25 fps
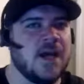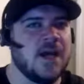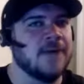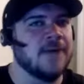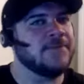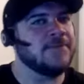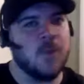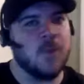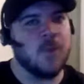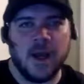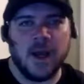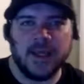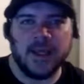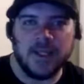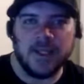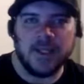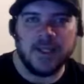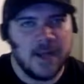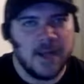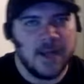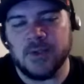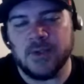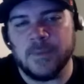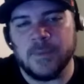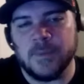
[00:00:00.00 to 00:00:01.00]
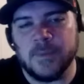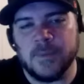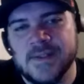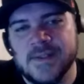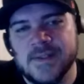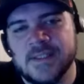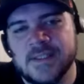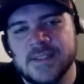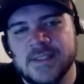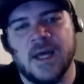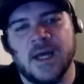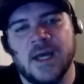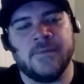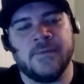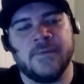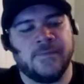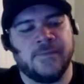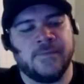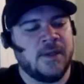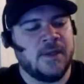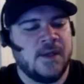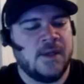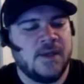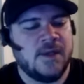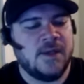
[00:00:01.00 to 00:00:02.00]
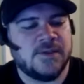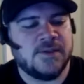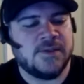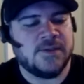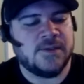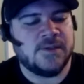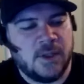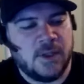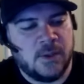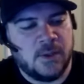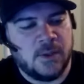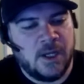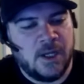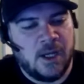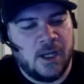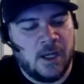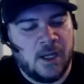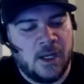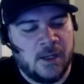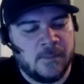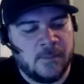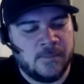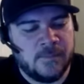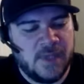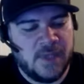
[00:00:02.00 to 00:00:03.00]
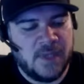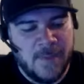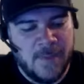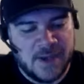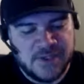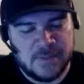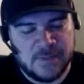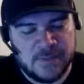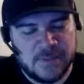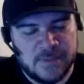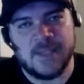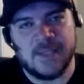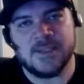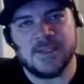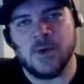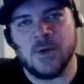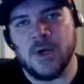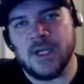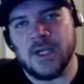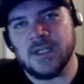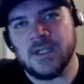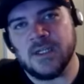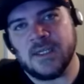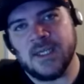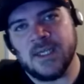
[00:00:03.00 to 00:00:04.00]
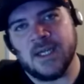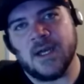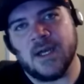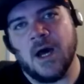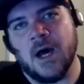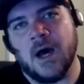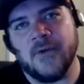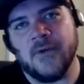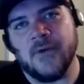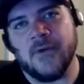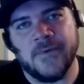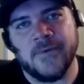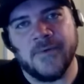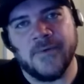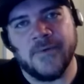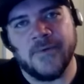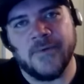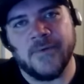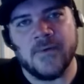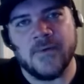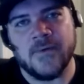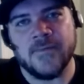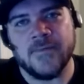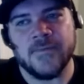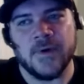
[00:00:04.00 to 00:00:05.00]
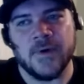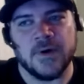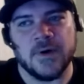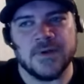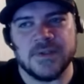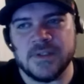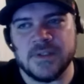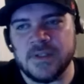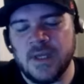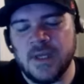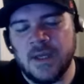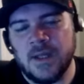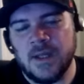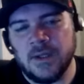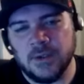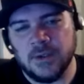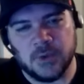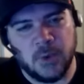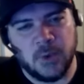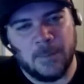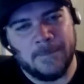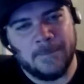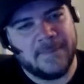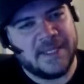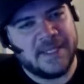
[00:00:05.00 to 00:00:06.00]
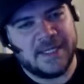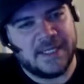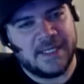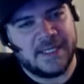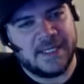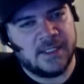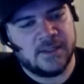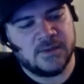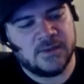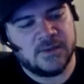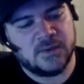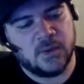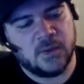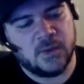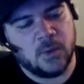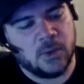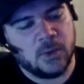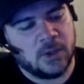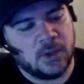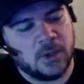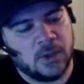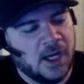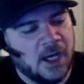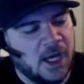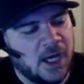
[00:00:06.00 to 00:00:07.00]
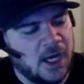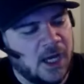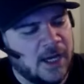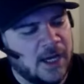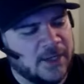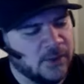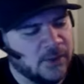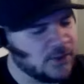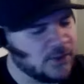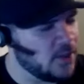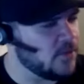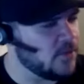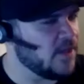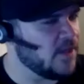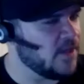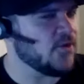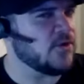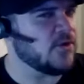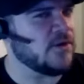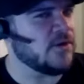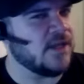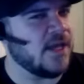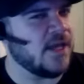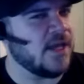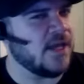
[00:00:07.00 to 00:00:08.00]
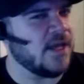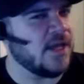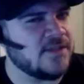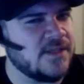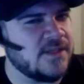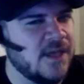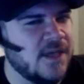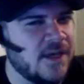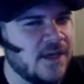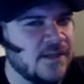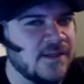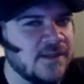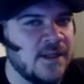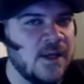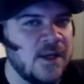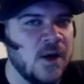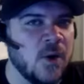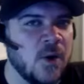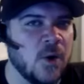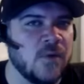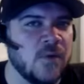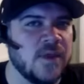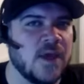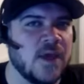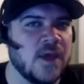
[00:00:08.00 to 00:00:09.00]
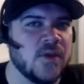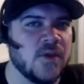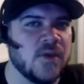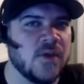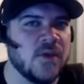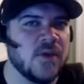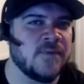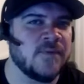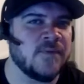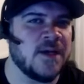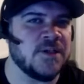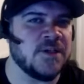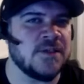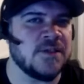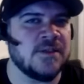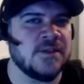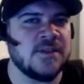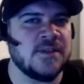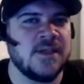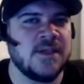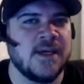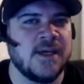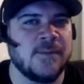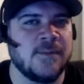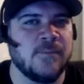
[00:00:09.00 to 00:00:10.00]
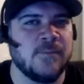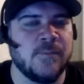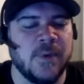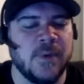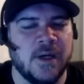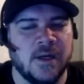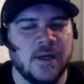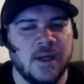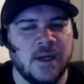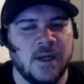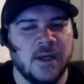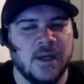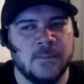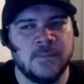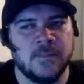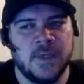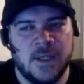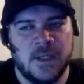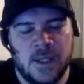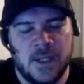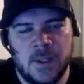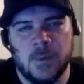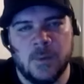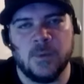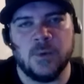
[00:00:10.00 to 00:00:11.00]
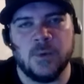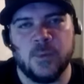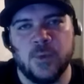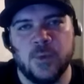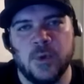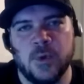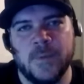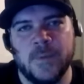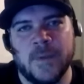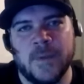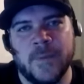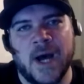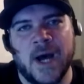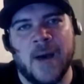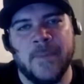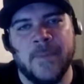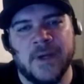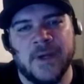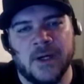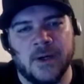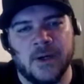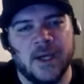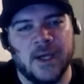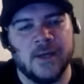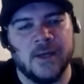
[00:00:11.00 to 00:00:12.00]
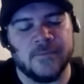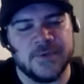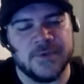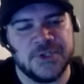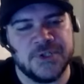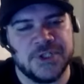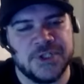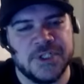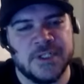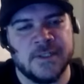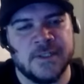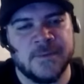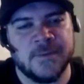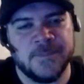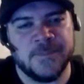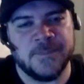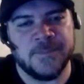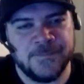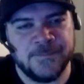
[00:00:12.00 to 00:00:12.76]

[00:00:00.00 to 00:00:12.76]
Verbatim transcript: Tooth walking around a little bit and stuff. So um, yeah, Monster Mania is going to kick off our first little mini tour. Uh, I don't know the other dates yet or the other conventions yet, but um, we'll we'll be popping around for sure.